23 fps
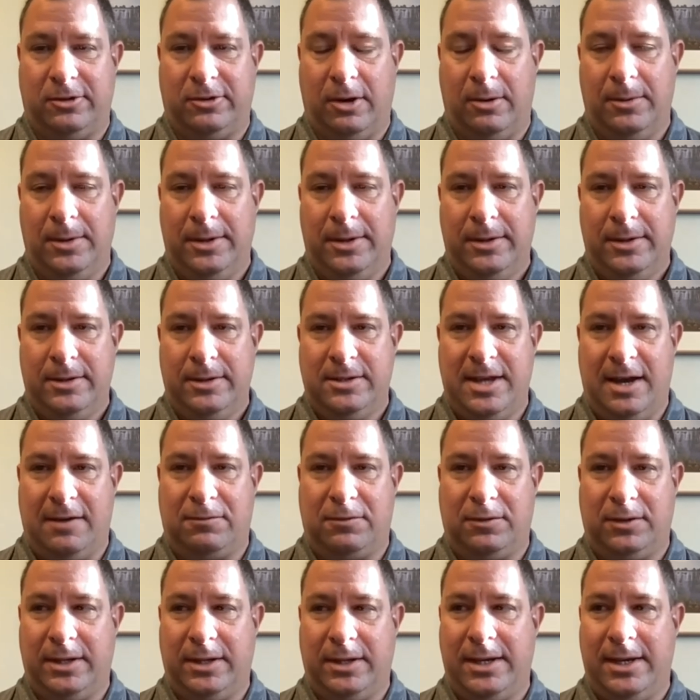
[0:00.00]
So
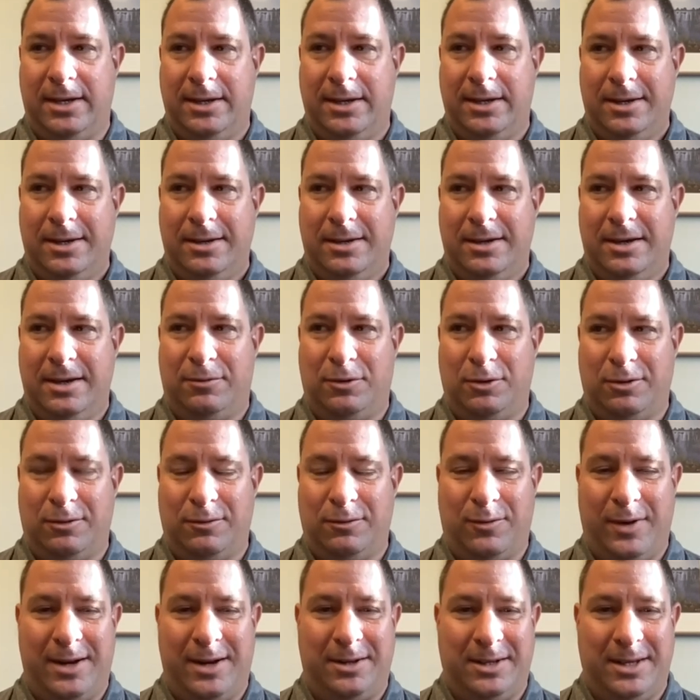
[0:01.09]
definitely, if you're in
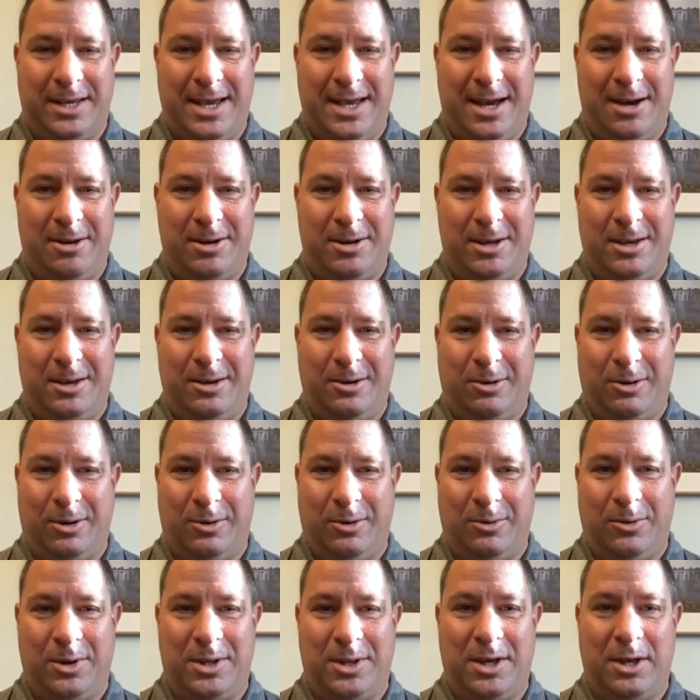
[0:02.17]
Franklin County or
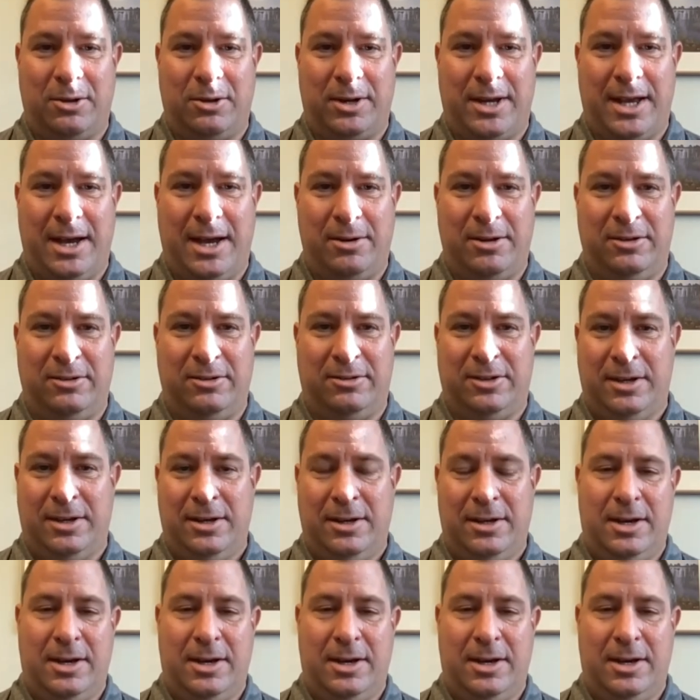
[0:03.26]
one of the other counties,